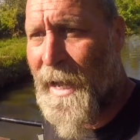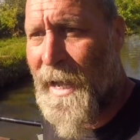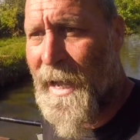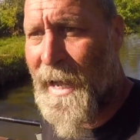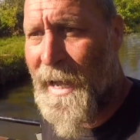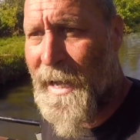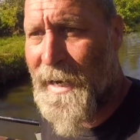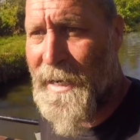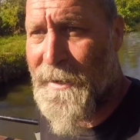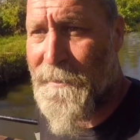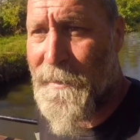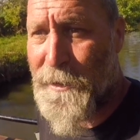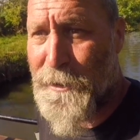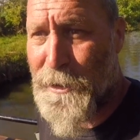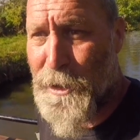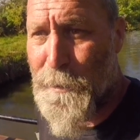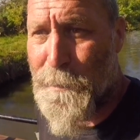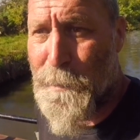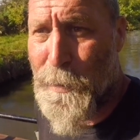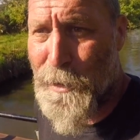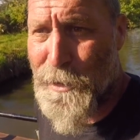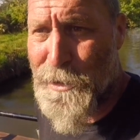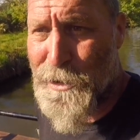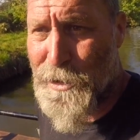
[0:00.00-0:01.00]
and if I do
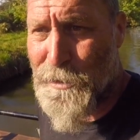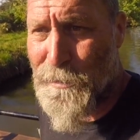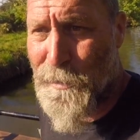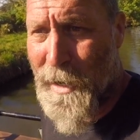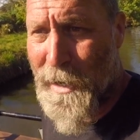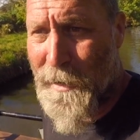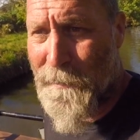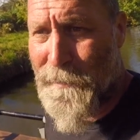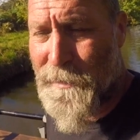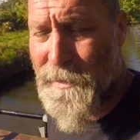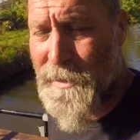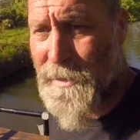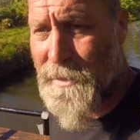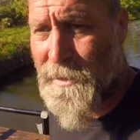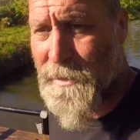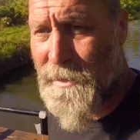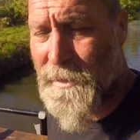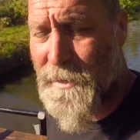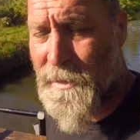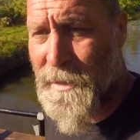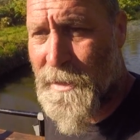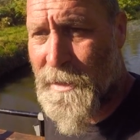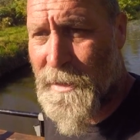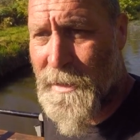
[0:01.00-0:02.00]
push the revs
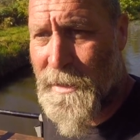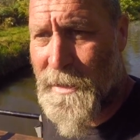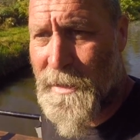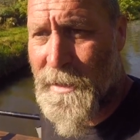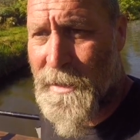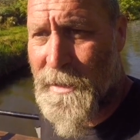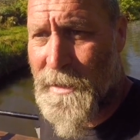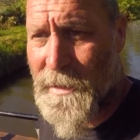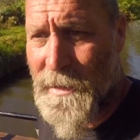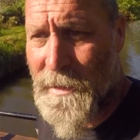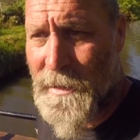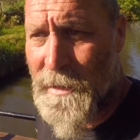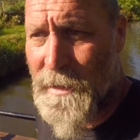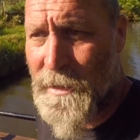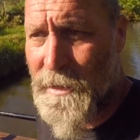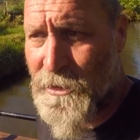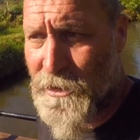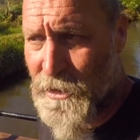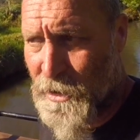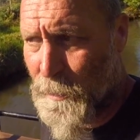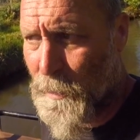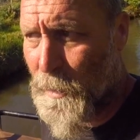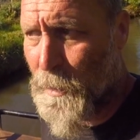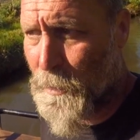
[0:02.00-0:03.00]

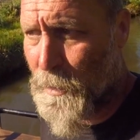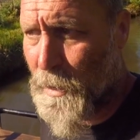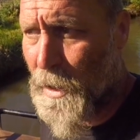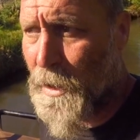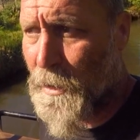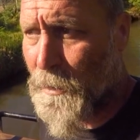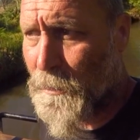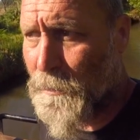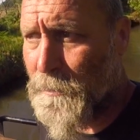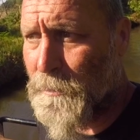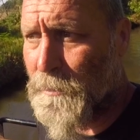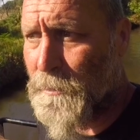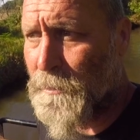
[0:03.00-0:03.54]
she will go.